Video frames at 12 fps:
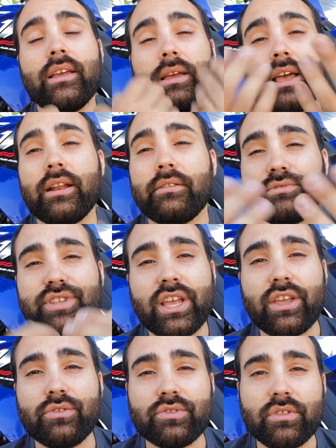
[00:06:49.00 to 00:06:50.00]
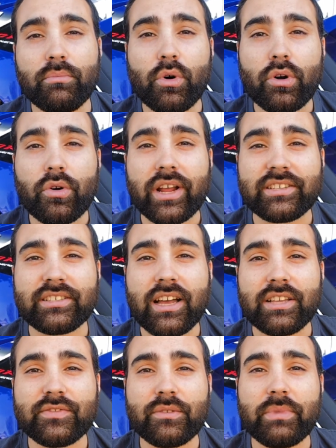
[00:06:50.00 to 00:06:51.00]
and thank you to the Motorex
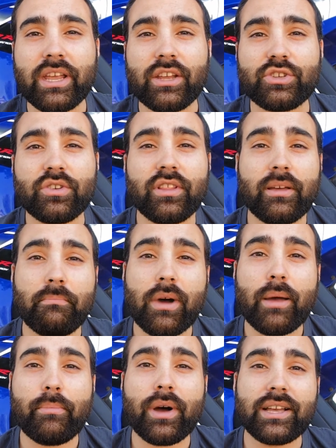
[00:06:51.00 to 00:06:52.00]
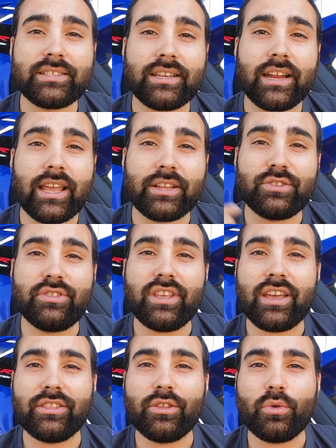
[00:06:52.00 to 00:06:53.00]
guys for making sure that my bike's gonna get to the
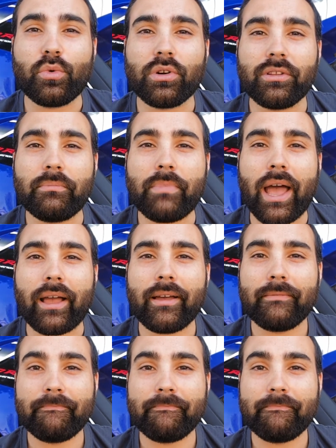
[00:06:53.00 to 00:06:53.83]
end of the world and back.